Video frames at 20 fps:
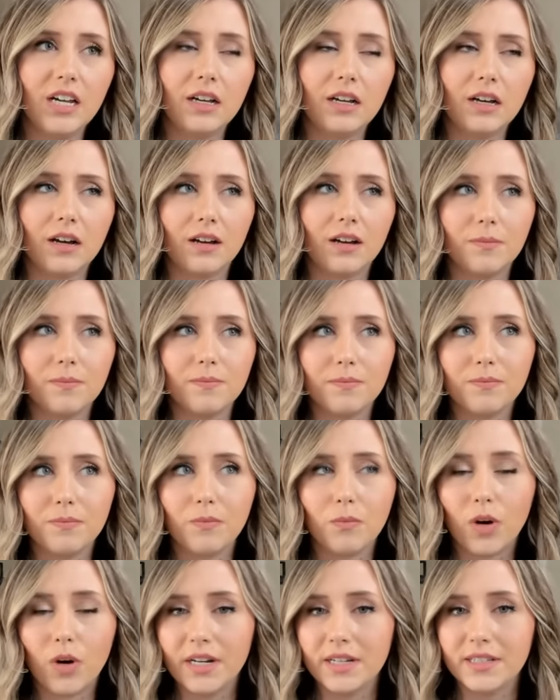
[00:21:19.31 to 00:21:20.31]
Um,
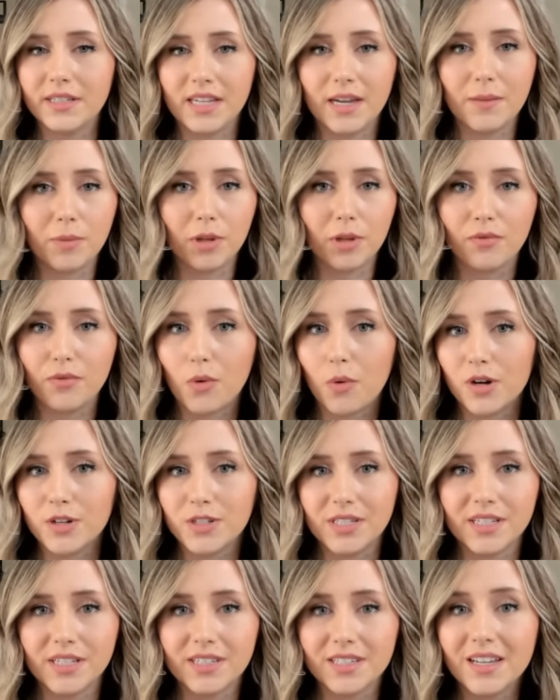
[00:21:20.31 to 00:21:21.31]
one example, of
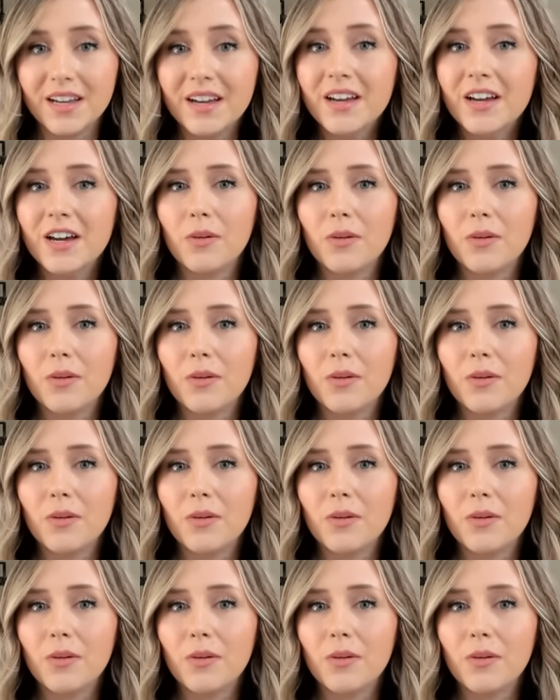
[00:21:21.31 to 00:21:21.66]
course, is